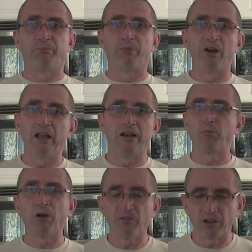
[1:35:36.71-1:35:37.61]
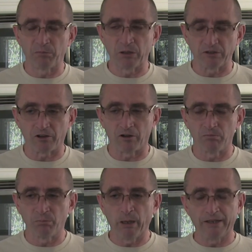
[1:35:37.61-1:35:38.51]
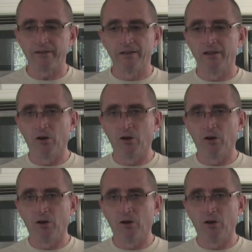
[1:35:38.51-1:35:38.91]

brilliant, perfect biltong, but